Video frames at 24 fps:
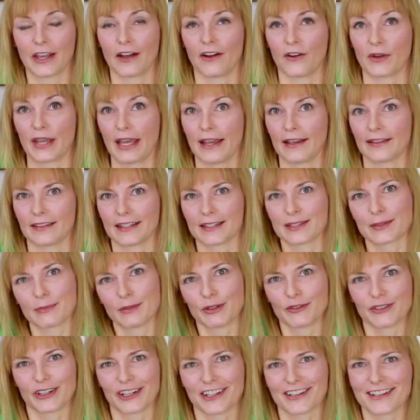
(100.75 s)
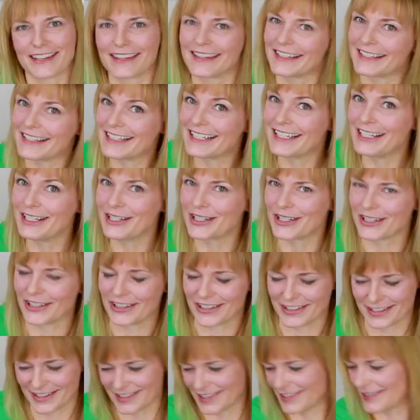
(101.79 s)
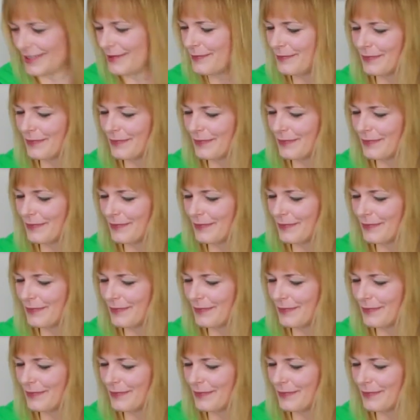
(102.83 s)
Okay, let's move on to the t-shirts.